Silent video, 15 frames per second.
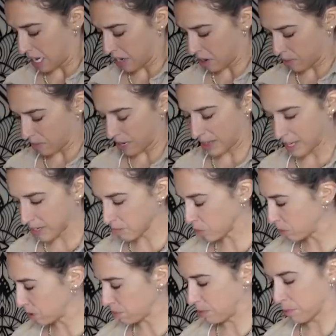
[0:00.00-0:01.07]
I think I'm
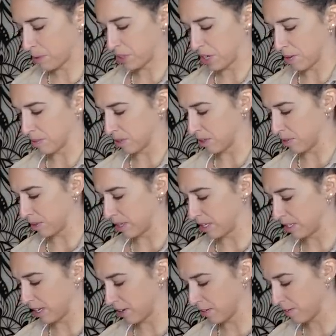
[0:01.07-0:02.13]
supposed to put pajamas on with
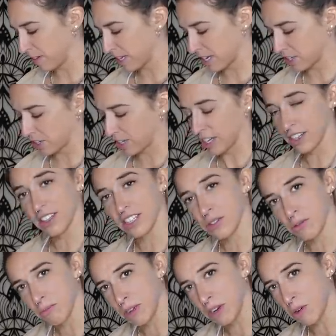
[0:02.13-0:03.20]
this. I don't feel like I should get on this
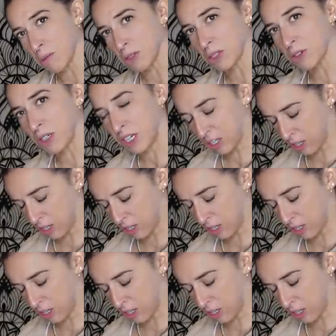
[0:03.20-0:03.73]
with my normal street